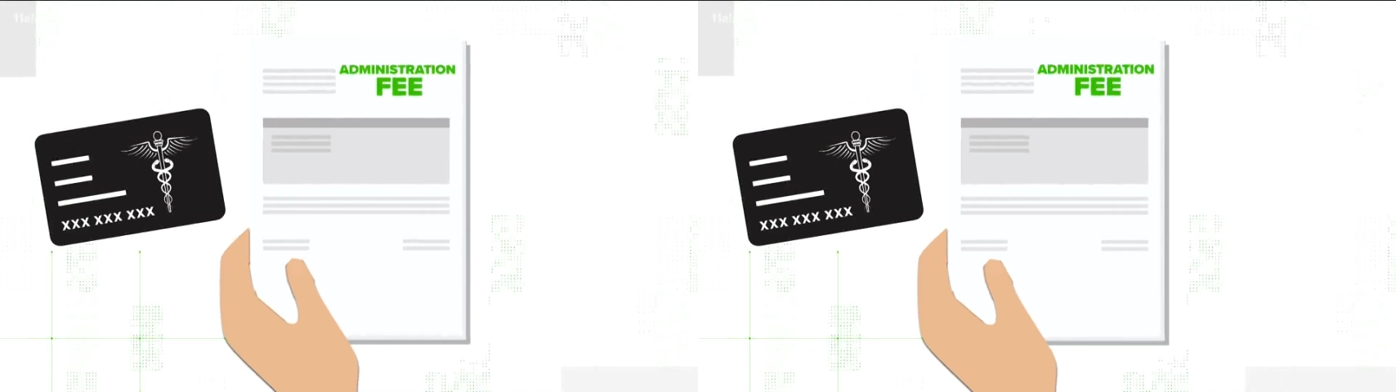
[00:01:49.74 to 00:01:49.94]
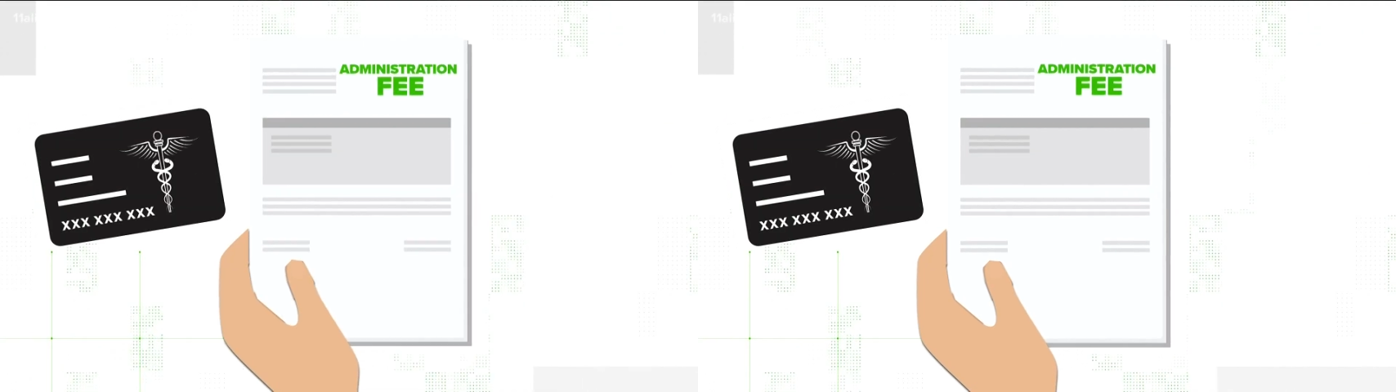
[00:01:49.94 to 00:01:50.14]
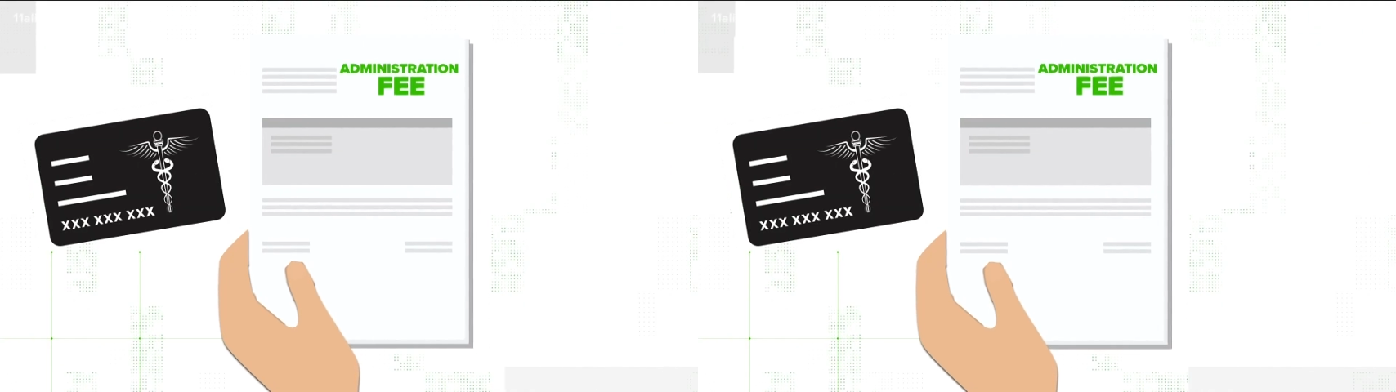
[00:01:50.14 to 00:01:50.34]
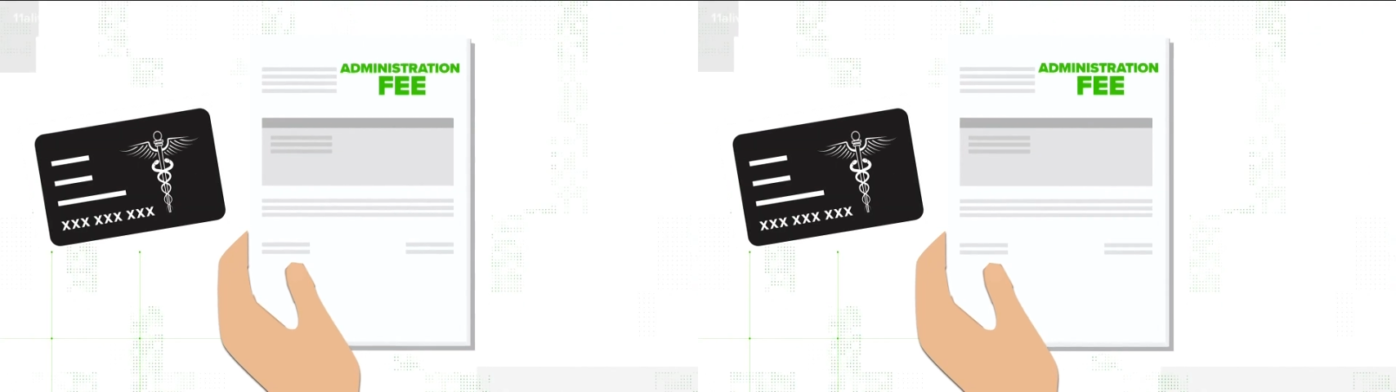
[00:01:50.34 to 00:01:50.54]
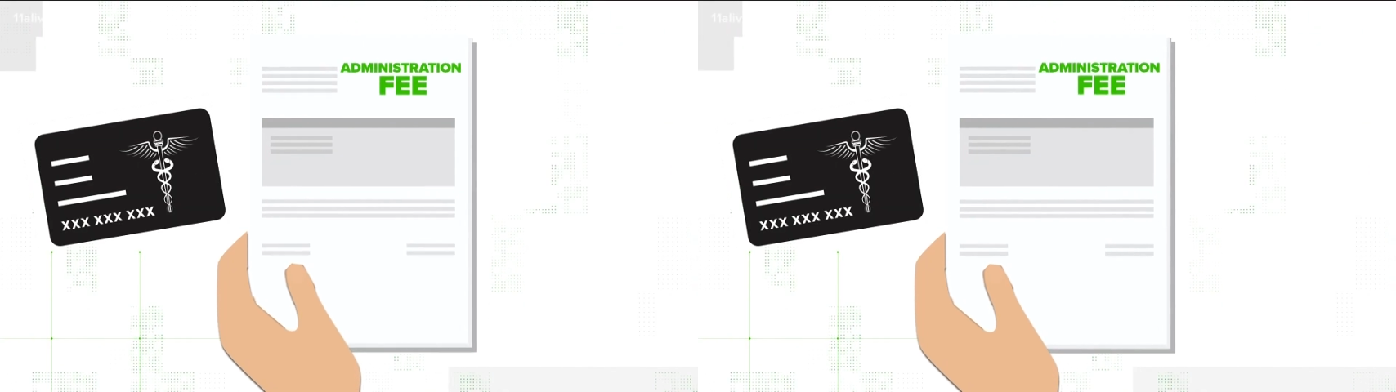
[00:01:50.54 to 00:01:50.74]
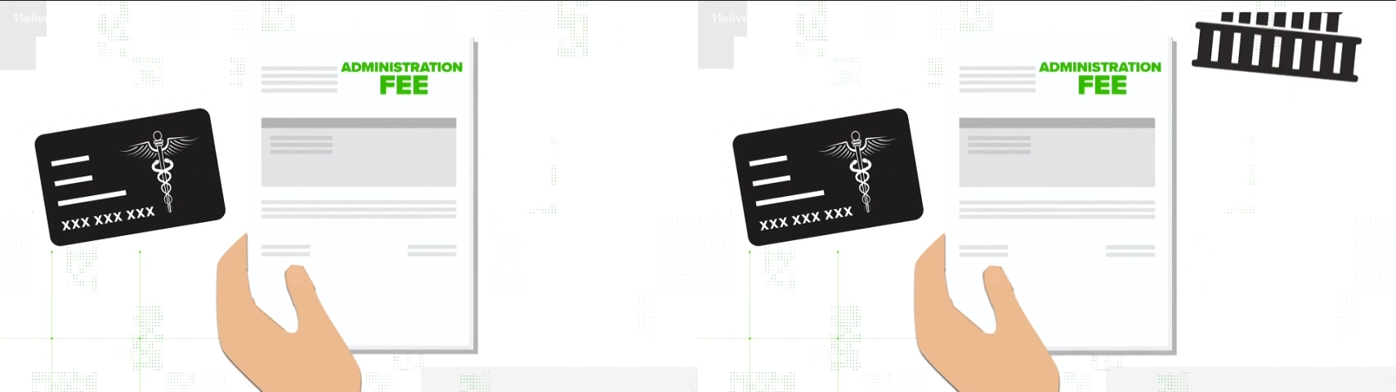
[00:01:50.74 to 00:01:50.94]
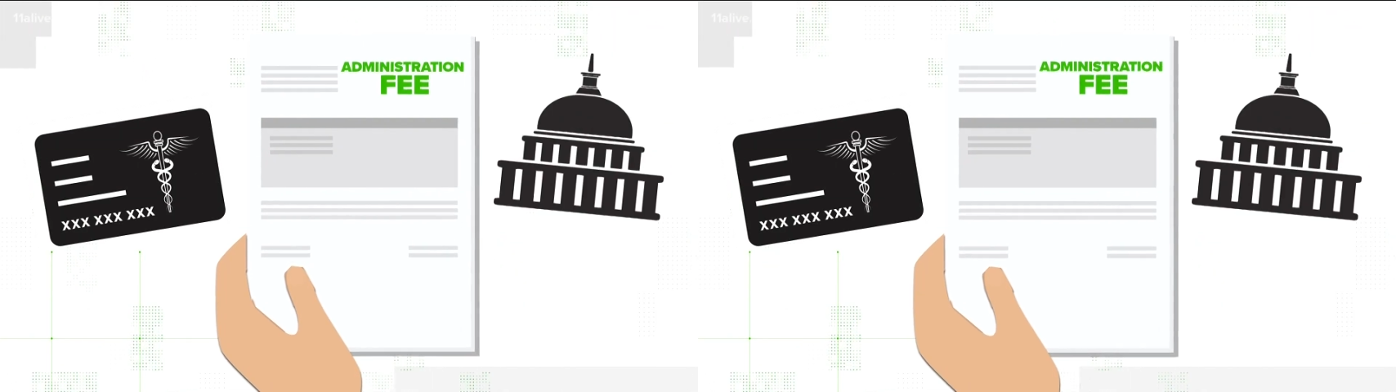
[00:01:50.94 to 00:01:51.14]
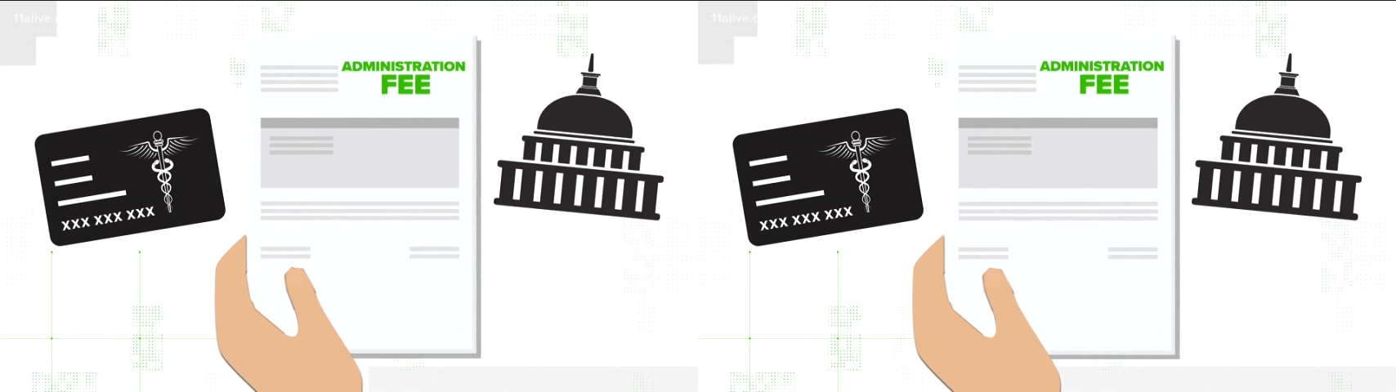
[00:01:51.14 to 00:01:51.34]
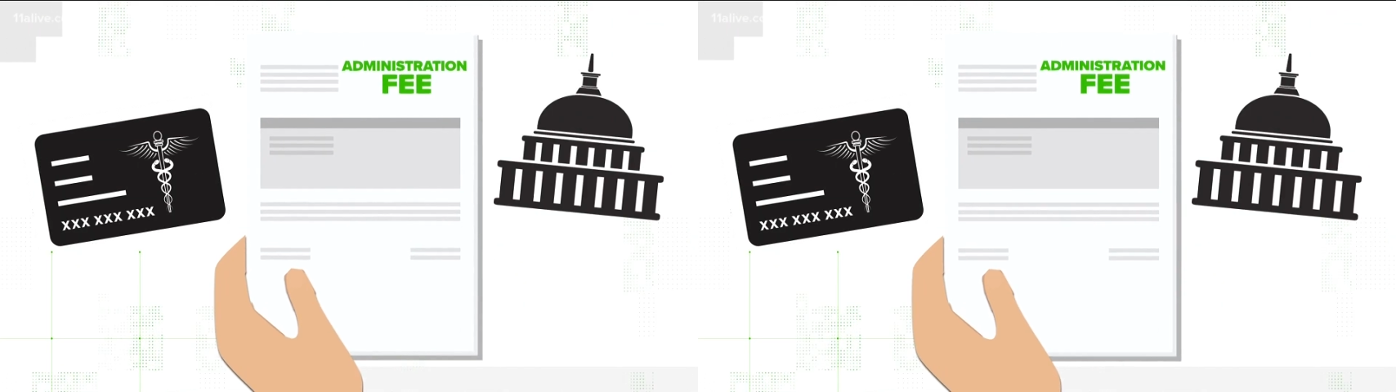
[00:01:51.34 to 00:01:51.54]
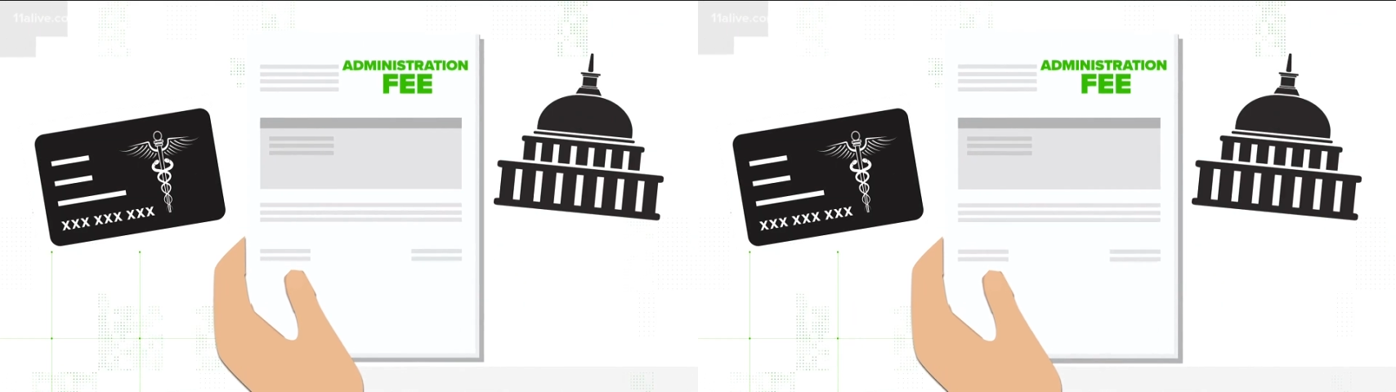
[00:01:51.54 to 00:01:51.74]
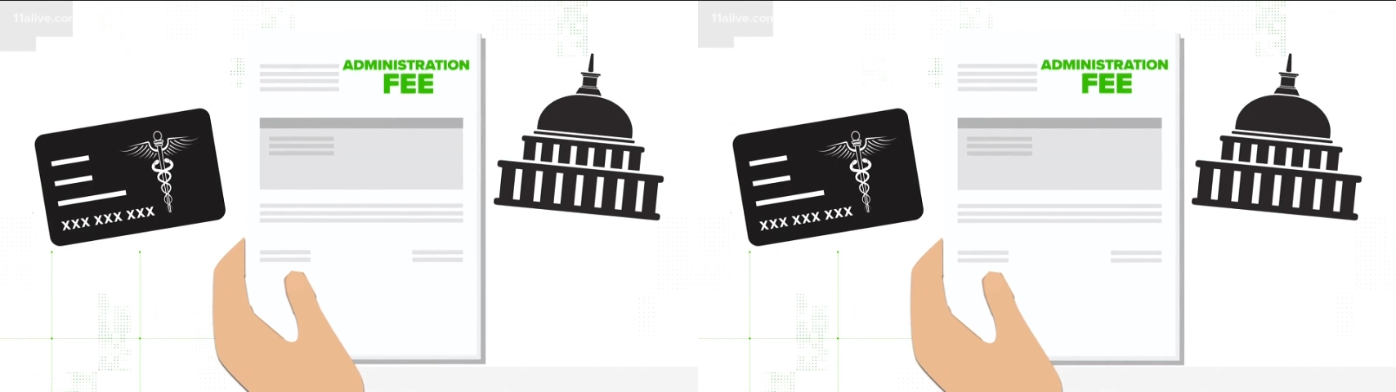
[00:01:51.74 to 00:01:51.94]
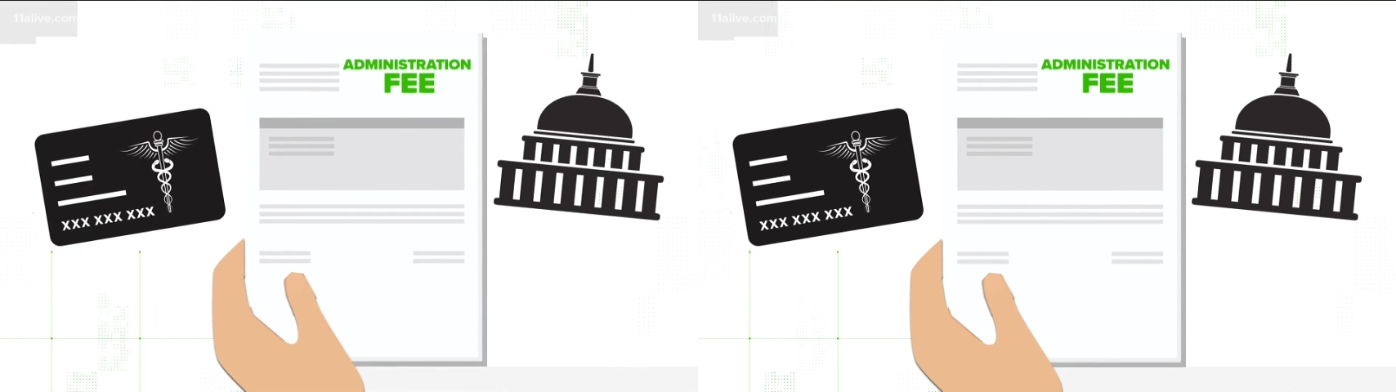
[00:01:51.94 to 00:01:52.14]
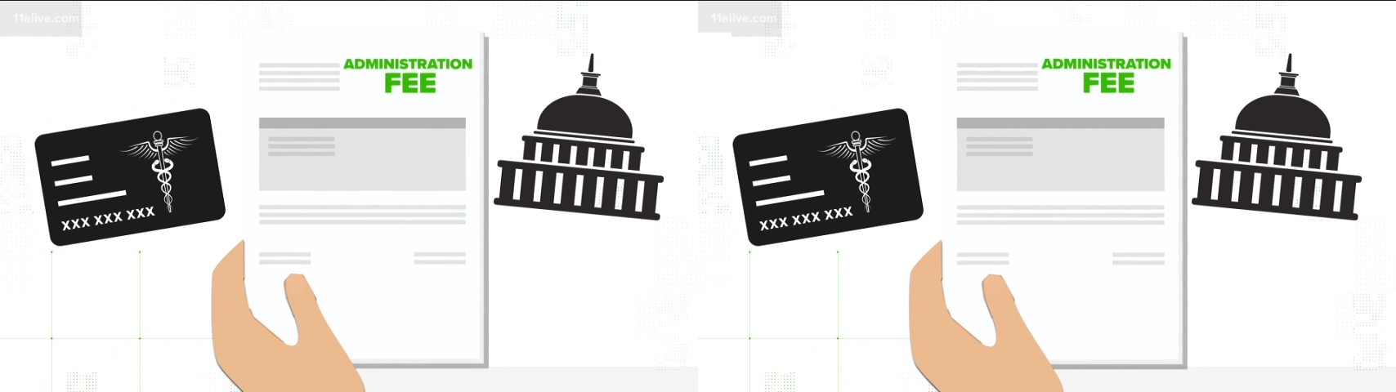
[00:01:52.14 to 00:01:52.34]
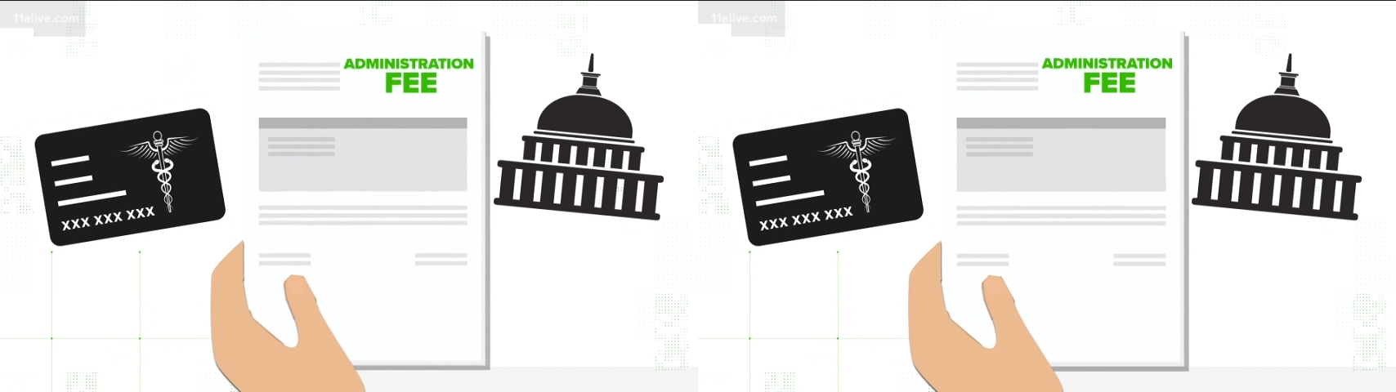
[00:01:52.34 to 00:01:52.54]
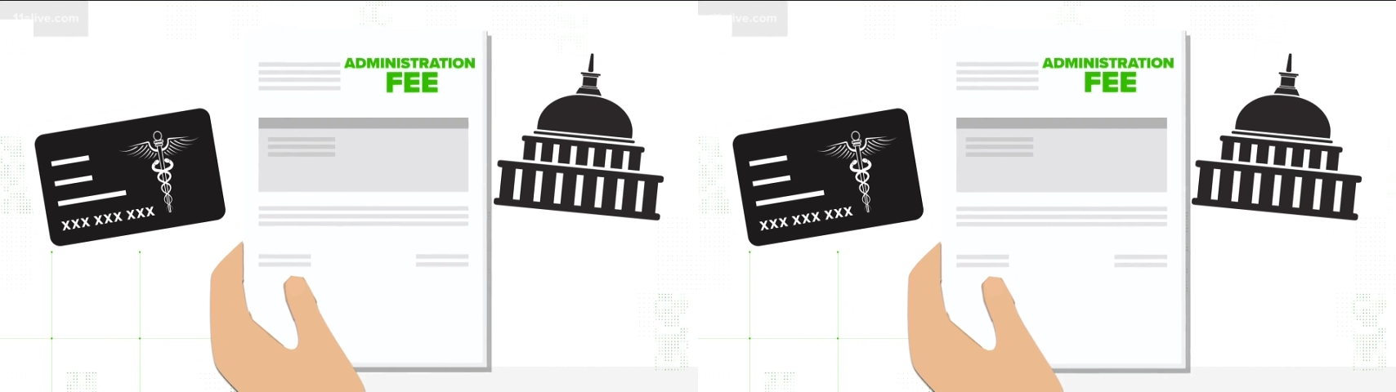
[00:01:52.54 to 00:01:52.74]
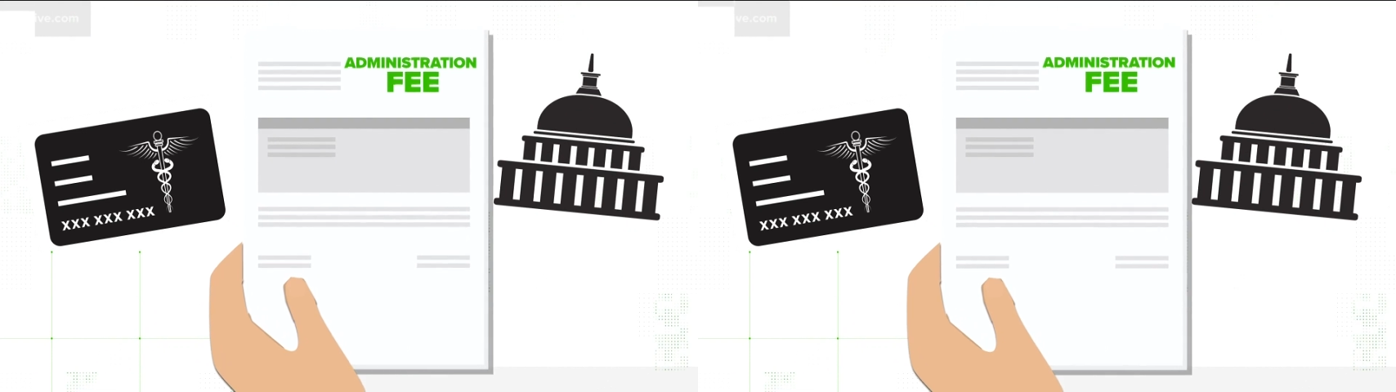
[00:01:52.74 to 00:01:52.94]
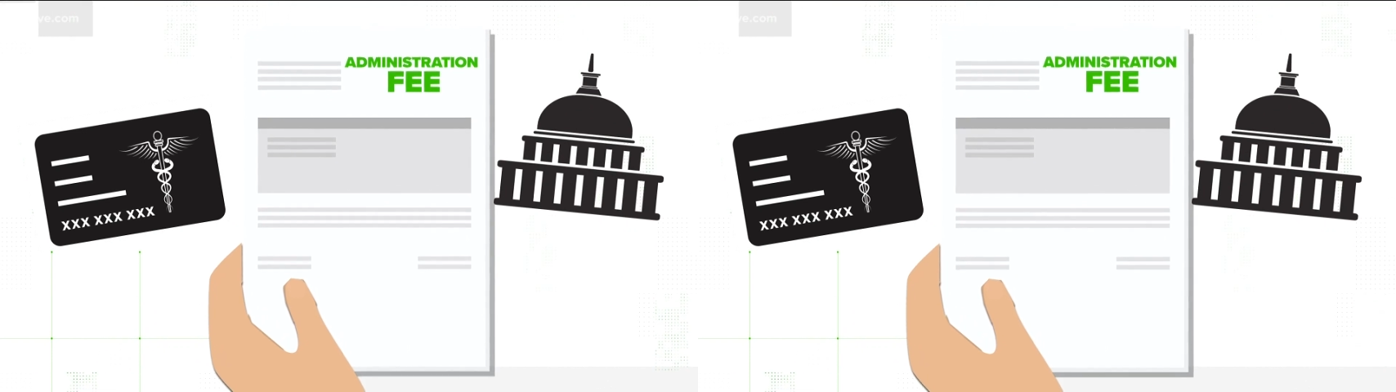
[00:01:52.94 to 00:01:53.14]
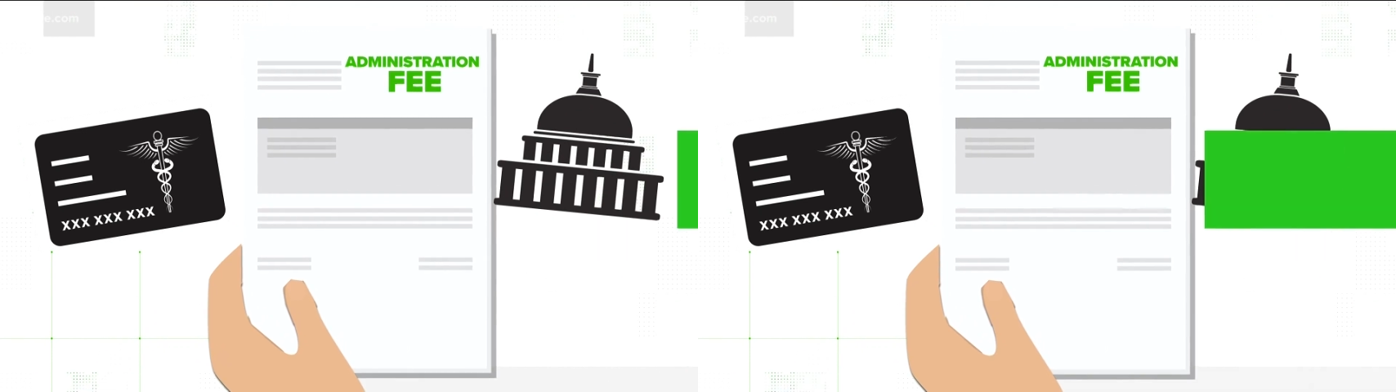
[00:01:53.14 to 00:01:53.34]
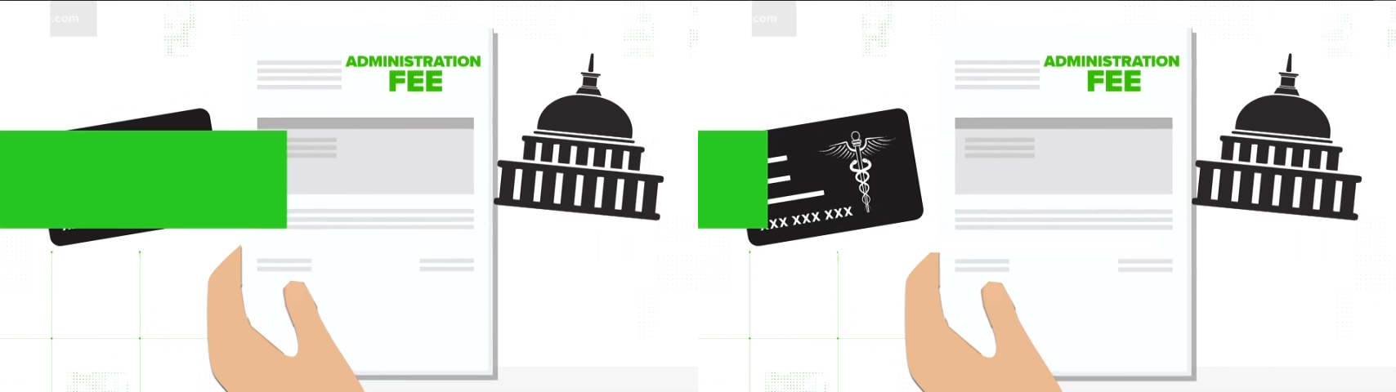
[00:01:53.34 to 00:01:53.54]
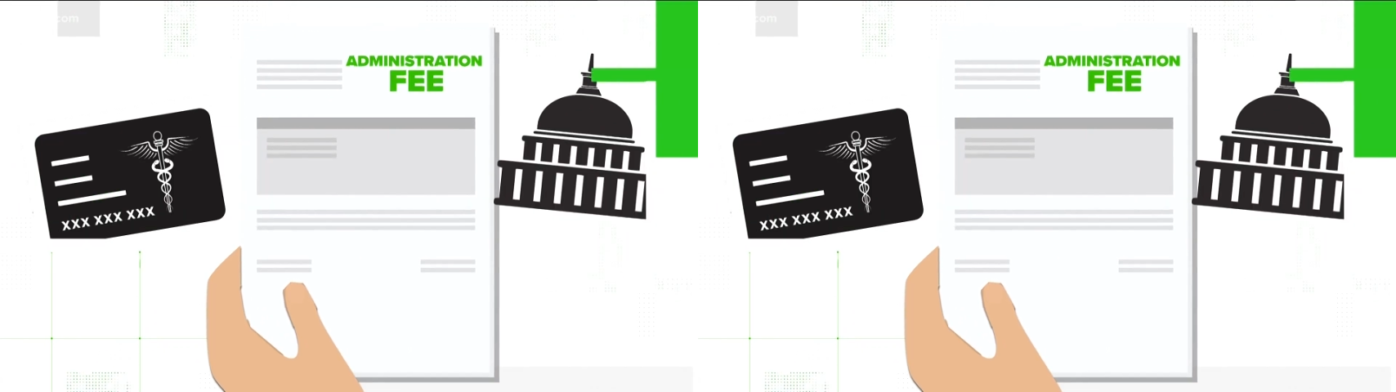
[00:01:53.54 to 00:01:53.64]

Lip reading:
No face is visible, so there are no lips to read.